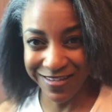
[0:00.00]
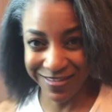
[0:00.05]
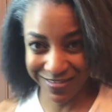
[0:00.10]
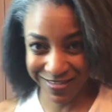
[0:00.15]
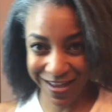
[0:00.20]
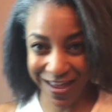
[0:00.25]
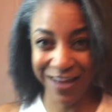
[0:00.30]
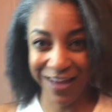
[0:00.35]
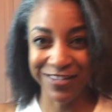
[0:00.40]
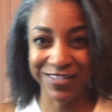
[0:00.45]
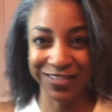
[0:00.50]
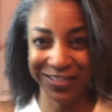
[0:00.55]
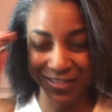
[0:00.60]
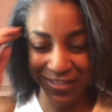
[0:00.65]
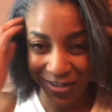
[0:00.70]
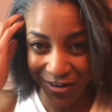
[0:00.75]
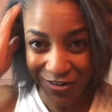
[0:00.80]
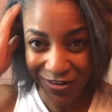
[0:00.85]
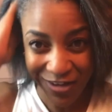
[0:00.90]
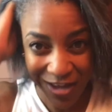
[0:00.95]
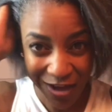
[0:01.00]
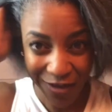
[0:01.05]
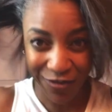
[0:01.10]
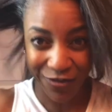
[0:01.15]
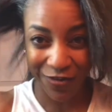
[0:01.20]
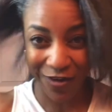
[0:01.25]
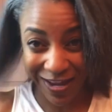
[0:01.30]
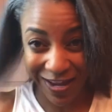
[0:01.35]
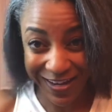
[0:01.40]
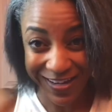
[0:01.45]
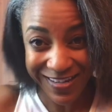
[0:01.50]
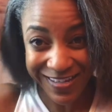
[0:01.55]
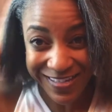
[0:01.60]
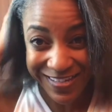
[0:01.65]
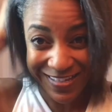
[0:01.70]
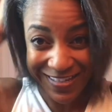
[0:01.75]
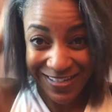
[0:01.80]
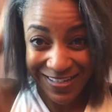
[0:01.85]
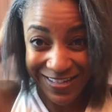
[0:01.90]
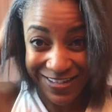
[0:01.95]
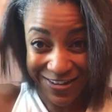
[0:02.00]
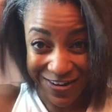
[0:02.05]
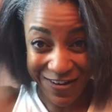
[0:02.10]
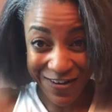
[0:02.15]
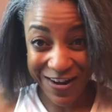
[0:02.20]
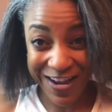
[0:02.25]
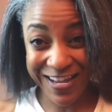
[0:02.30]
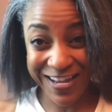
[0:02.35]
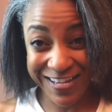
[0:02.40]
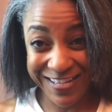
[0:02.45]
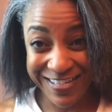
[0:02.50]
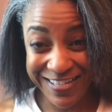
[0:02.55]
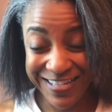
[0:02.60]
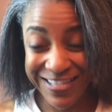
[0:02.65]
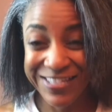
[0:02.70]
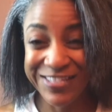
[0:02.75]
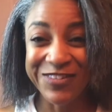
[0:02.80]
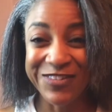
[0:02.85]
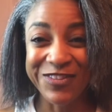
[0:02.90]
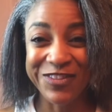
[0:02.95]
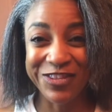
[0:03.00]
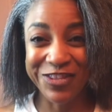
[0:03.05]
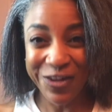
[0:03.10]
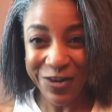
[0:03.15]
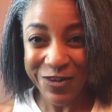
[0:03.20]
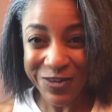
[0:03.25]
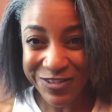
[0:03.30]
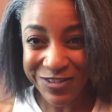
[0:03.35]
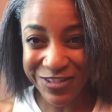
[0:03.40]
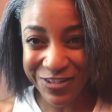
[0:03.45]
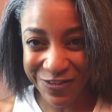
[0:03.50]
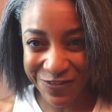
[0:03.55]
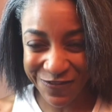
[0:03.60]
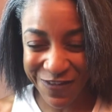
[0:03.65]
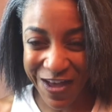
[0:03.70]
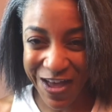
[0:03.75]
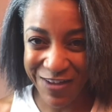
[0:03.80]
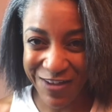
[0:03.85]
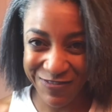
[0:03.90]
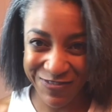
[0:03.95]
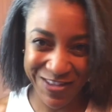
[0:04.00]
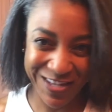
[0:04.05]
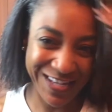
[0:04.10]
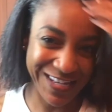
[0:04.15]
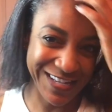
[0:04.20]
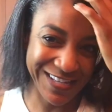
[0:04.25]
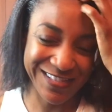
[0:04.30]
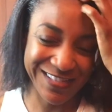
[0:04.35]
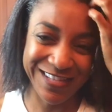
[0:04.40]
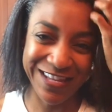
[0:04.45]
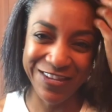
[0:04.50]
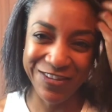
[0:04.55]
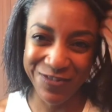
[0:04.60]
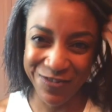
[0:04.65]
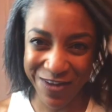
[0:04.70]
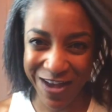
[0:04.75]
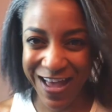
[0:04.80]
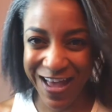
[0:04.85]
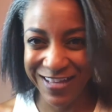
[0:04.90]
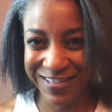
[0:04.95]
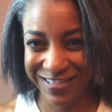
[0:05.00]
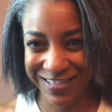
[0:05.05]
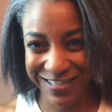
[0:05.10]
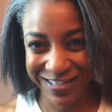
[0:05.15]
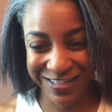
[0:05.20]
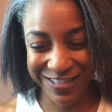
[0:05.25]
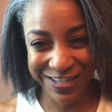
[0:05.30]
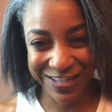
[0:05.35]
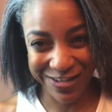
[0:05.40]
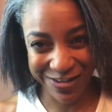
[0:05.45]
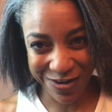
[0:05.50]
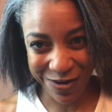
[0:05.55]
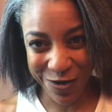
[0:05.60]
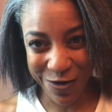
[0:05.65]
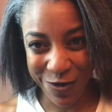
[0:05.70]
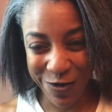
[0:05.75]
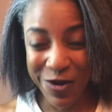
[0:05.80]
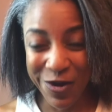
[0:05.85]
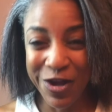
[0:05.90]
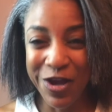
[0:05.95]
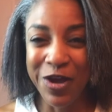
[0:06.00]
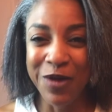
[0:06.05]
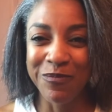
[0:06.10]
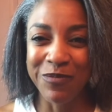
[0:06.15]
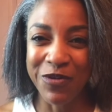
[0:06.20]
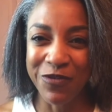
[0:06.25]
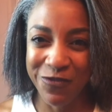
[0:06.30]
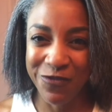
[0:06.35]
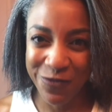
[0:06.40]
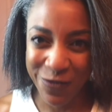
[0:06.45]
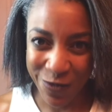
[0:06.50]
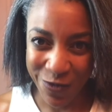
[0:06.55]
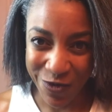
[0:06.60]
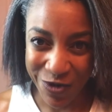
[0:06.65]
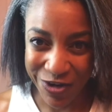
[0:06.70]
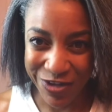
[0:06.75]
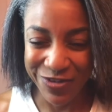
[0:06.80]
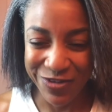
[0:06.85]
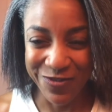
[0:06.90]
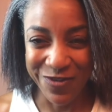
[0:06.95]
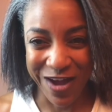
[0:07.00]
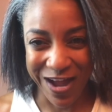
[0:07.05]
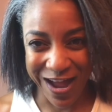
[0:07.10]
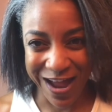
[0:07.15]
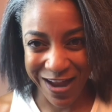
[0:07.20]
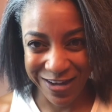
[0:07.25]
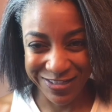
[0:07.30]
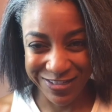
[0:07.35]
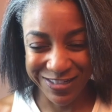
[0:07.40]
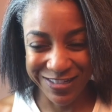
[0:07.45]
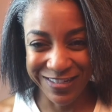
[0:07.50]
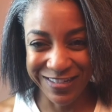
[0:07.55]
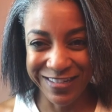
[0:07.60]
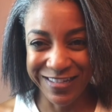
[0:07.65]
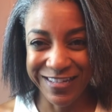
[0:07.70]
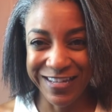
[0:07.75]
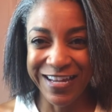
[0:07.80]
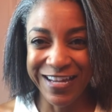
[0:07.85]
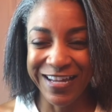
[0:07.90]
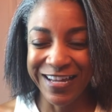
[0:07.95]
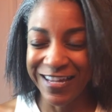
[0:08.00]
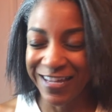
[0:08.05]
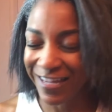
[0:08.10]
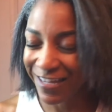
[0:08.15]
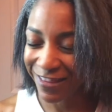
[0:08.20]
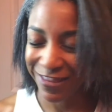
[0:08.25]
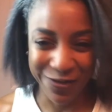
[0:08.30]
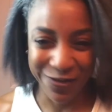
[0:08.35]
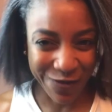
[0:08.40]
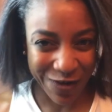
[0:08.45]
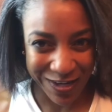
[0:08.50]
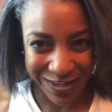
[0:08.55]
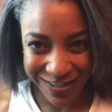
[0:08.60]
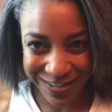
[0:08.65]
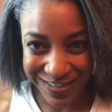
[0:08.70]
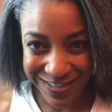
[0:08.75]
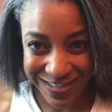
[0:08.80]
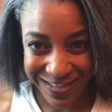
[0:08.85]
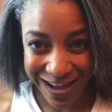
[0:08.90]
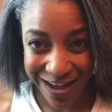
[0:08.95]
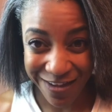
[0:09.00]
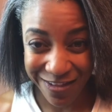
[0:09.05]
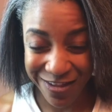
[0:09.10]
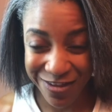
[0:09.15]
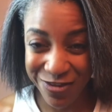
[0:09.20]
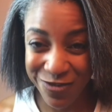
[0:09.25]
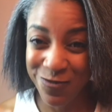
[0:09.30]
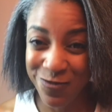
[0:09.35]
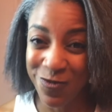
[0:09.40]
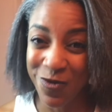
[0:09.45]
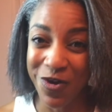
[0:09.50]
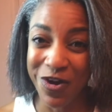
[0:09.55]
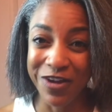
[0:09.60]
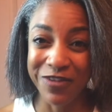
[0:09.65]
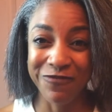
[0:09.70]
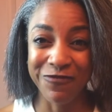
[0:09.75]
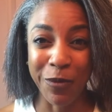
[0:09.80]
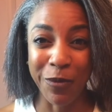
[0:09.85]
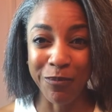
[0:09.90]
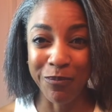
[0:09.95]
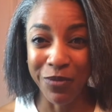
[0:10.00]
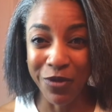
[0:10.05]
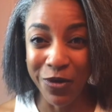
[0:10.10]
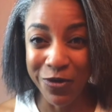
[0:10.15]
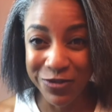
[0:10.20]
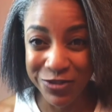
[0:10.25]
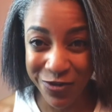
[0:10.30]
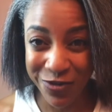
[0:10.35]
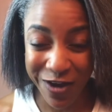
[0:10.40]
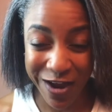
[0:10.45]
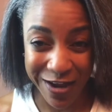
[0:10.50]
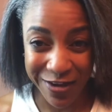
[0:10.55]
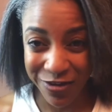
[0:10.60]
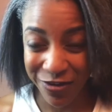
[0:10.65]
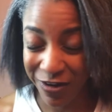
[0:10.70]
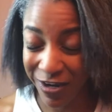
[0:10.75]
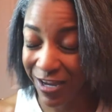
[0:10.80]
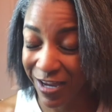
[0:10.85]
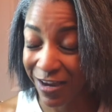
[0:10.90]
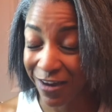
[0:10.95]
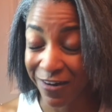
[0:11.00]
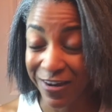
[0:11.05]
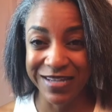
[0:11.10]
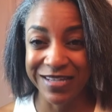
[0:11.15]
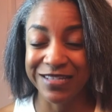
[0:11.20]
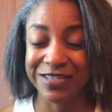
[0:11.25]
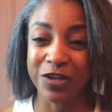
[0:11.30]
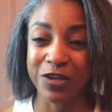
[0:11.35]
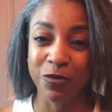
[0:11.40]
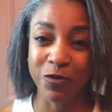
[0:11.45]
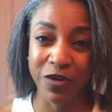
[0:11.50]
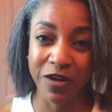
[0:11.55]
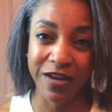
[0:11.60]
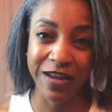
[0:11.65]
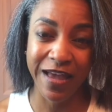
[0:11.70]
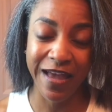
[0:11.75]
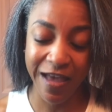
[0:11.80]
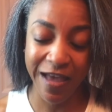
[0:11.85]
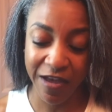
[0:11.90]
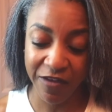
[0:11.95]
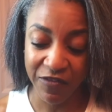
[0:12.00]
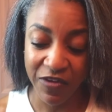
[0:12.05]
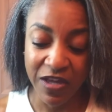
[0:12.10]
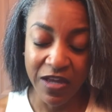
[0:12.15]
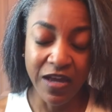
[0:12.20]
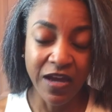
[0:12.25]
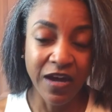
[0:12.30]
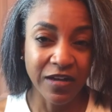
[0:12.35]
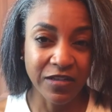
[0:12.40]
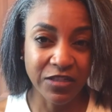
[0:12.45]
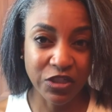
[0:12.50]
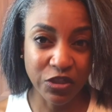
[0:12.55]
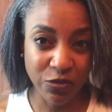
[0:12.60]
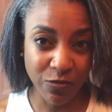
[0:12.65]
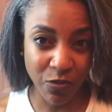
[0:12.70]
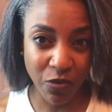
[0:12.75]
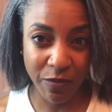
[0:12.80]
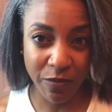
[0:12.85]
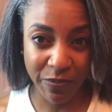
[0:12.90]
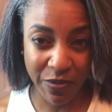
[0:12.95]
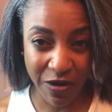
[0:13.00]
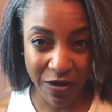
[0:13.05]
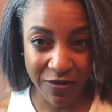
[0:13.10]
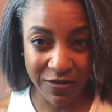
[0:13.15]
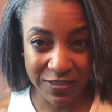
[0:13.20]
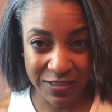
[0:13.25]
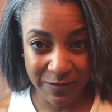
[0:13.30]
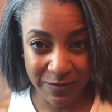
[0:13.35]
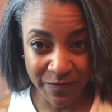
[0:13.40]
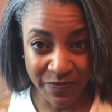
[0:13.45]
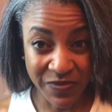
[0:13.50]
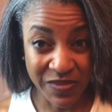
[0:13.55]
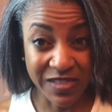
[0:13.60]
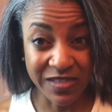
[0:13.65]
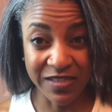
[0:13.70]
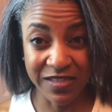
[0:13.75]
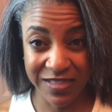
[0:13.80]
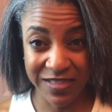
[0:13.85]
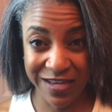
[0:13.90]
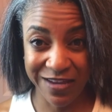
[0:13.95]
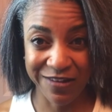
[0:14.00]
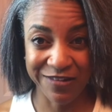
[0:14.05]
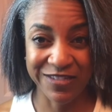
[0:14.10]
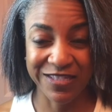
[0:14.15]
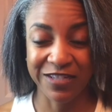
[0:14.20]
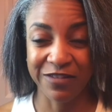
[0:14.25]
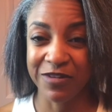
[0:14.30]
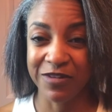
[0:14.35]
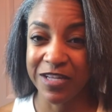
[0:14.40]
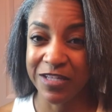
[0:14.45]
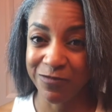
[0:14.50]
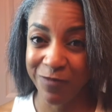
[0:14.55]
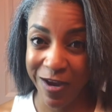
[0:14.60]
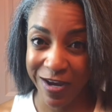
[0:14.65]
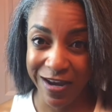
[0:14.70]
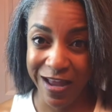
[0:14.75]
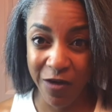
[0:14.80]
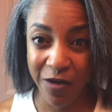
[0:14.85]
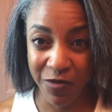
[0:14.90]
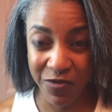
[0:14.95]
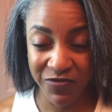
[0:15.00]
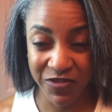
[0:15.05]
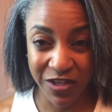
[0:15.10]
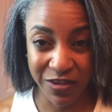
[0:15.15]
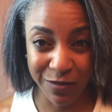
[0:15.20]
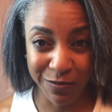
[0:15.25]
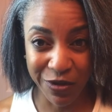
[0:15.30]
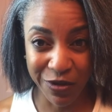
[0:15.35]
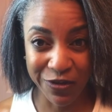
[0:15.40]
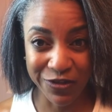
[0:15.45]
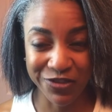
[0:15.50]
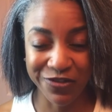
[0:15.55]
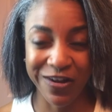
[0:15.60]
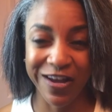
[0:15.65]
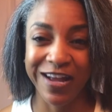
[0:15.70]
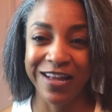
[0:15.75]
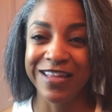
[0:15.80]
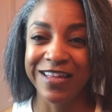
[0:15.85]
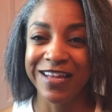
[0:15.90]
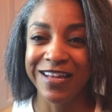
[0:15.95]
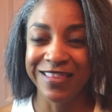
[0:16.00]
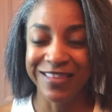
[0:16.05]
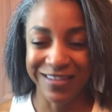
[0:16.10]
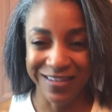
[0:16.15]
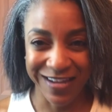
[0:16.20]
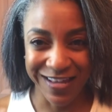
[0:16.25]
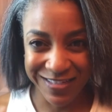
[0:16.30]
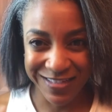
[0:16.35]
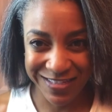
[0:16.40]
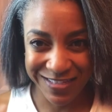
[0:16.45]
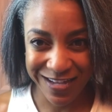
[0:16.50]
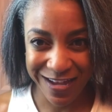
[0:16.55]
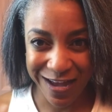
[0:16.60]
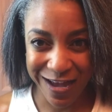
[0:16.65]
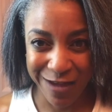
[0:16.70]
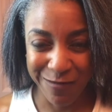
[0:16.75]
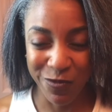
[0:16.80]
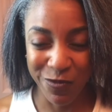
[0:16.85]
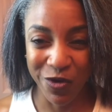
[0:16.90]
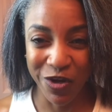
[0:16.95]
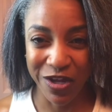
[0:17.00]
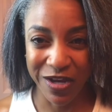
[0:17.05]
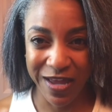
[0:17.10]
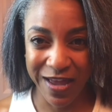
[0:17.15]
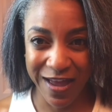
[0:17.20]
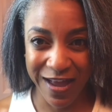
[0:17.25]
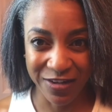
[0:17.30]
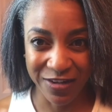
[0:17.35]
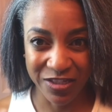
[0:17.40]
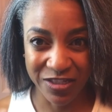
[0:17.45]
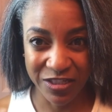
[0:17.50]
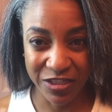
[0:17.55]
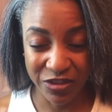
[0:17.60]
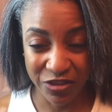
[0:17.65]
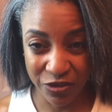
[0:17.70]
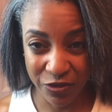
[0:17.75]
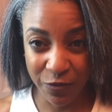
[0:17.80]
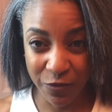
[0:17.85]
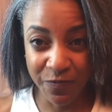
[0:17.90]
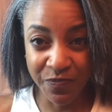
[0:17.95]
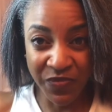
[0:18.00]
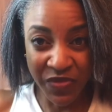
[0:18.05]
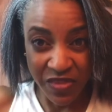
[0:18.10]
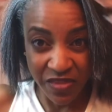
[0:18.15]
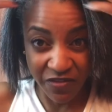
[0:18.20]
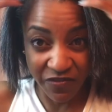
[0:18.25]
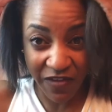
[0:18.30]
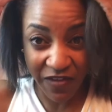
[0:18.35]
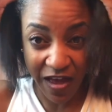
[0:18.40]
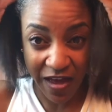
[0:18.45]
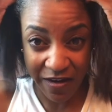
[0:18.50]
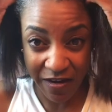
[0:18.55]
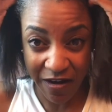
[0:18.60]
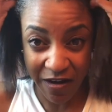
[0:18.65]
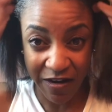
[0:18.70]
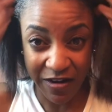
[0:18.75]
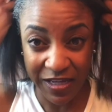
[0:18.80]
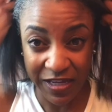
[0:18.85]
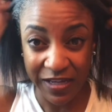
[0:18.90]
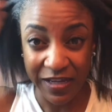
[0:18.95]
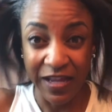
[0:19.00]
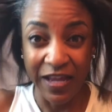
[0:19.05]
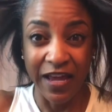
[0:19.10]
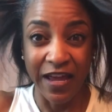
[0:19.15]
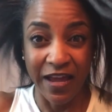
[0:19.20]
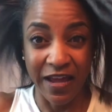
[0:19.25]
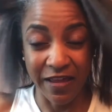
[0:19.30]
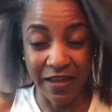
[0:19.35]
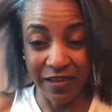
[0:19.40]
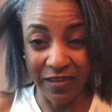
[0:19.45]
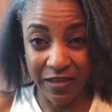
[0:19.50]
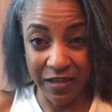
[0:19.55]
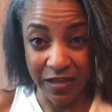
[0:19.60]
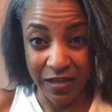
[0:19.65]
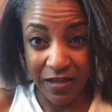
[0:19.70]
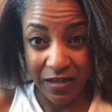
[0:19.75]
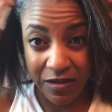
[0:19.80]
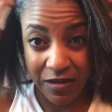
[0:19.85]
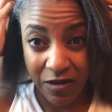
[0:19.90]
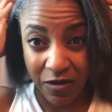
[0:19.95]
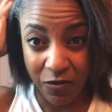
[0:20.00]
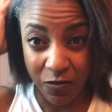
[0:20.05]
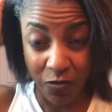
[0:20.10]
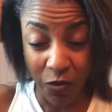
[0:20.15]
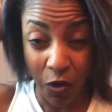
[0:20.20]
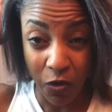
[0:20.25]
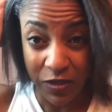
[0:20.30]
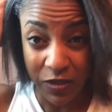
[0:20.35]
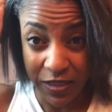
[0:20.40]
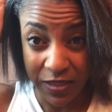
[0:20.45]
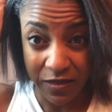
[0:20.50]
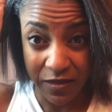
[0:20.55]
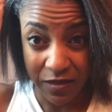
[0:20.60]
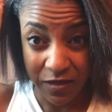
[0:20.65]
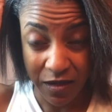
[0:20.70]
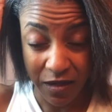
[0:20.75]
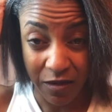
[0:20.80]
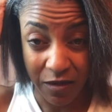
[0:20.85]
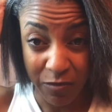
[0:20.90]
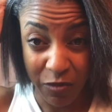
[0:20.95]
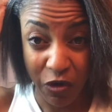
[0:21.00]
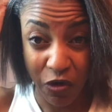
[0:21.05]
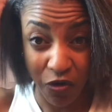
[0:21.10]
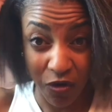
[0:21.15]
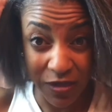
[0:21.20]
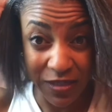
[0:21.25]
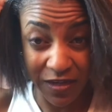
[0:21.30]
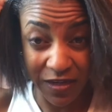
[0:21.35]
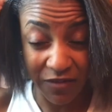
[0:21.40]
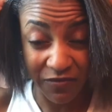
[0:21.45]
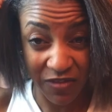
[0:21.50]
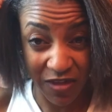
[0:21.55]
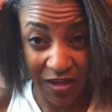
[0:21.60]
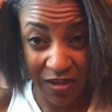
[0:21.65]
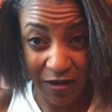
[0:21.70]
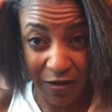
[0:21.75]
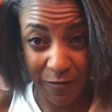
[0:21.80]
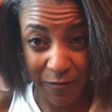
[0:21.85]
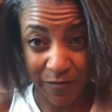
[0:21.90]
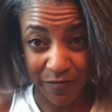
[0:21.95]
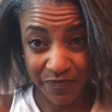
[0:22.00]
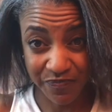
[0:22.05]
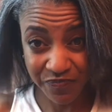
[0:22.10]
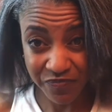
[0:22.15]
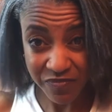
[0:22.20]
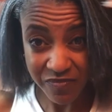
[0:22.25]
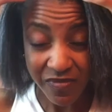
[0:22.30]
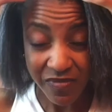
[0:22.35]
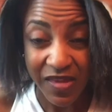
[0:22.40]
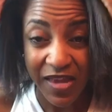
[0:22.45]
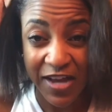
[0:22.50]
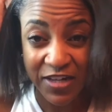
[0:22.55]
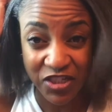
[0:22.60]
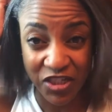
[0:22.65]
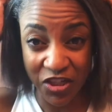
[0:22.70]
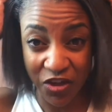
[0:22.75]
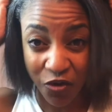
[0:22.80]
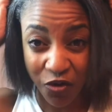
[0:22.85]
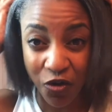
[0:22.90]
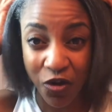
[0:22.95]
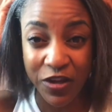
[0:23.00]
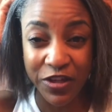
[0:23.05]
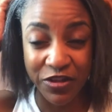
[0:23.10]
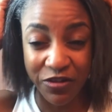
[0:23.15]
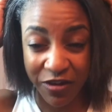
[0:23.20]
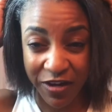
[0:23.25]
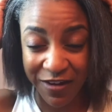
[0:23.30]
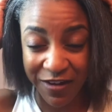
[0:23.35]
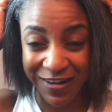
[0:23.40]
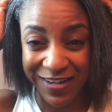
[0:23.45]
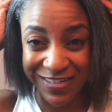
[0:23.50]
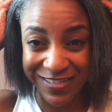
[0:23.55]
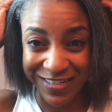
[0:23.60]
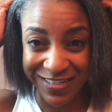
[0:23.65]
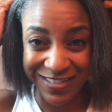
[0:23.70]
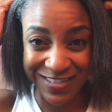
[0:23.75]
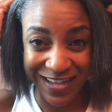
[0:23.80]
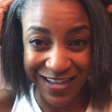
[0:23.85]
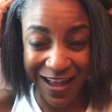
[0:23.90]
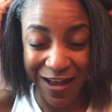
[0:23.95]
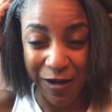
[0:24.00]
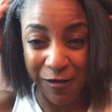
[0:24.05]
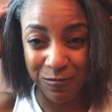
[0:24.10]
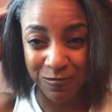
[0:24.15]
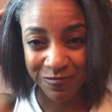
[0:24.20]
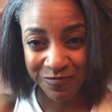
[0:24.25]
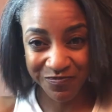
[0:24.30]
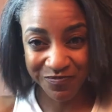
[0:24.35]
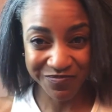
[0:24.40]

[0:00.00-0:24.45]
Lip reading: It's actually turned out great. All right, so those are the 5 things that you guys need to know before you actually get the great looking style that you want for blow drying your hair. So we're gonna have 2 more parts to this hair series. Right now we've done the blow drying. The next time we're gonna actually do the flat ironing and the rolling, curling of the hair, actually curling your hair into the style.